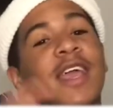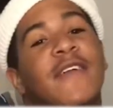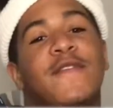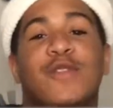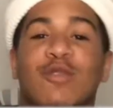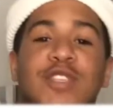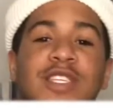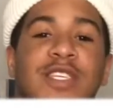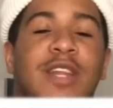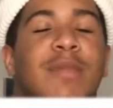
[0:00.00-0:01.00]
If you're new to
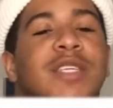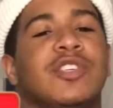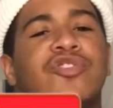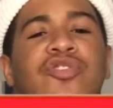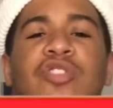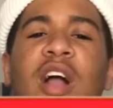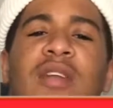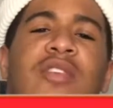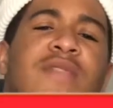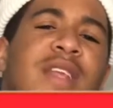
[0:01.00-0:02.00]
the channel, make sure to
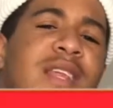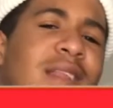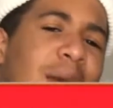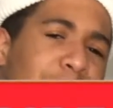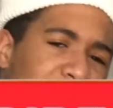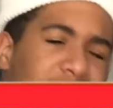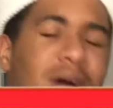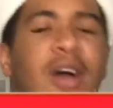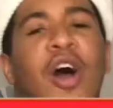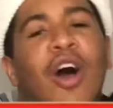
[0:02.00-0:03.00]
subscribe. Don't forget to get that
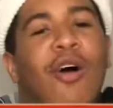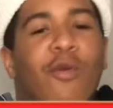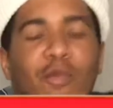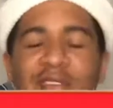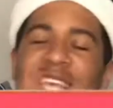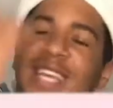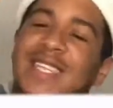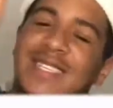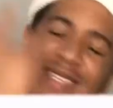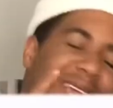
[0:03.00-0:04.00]
bell. A ring,
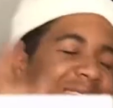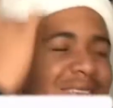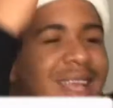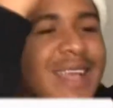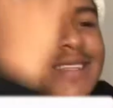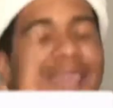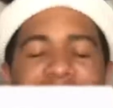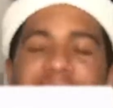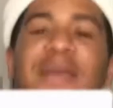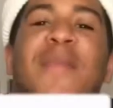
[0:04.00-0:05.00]
ding,
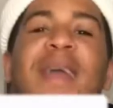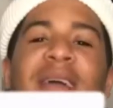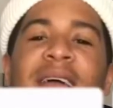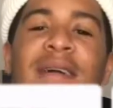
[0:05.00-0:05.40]
ding, man.